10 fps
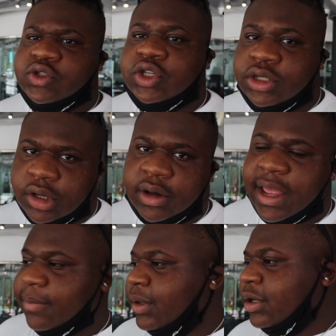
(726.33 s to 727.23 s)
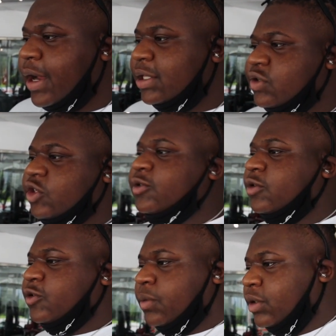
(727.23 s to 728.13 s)
so you know what that means. Gran Turismo
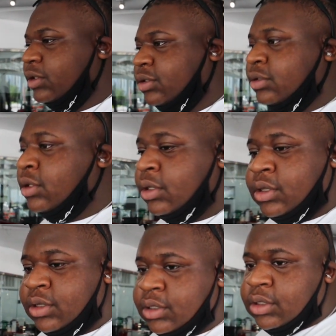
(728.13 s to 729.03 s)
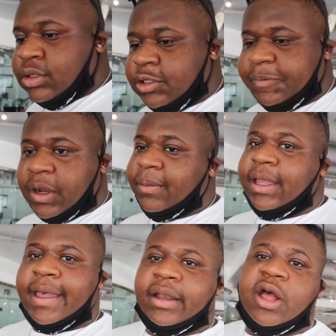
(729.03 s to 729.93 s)
Sport. It's probably
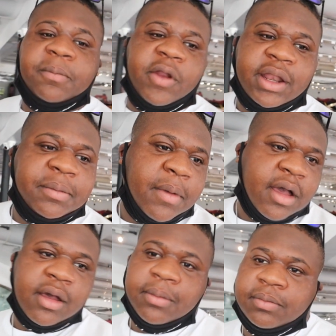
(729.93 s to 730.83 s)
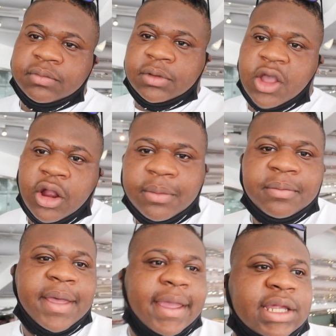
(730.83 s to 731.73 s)
got upgraded carbon
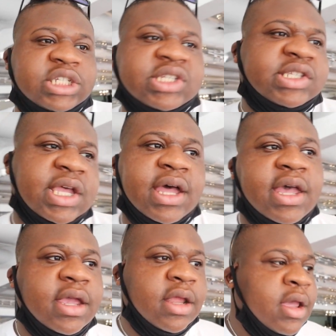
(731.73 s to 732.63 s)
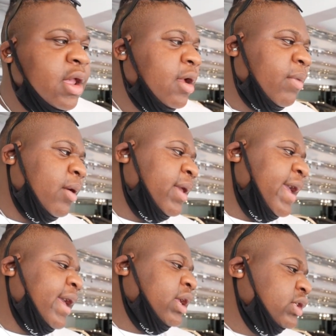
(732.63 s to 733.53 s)
package inside. Probably
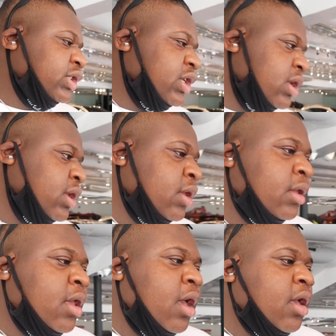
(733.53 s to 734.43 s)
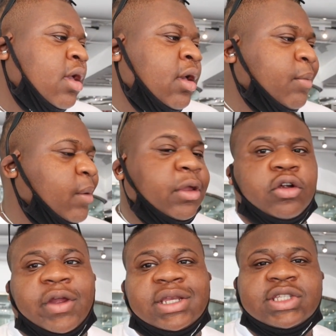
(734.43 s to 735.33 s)
has a
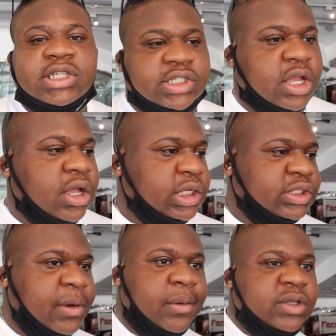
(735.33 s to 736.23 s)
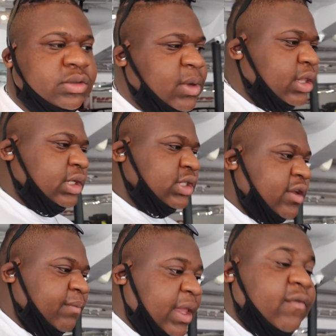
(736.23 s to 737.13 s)
race exhaust, probably some other
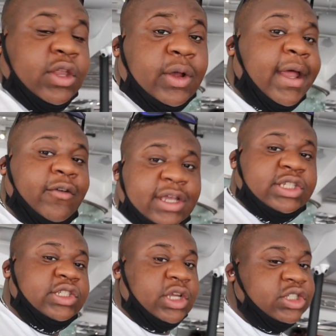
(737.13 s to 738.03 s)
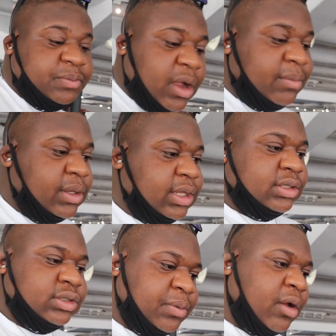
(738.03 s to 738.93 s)
stuff. Even though it got a race exhaust, it's
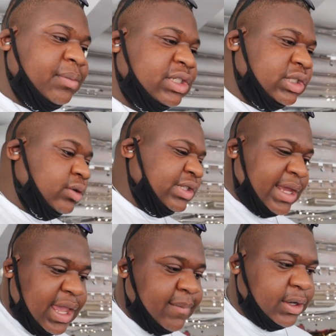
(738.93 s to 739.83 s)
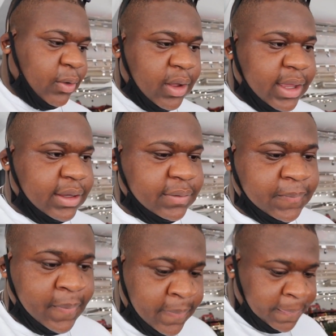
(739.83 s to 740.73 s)
probably still tame and quiet.
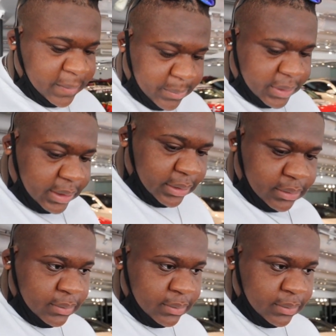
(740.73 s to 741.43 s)
But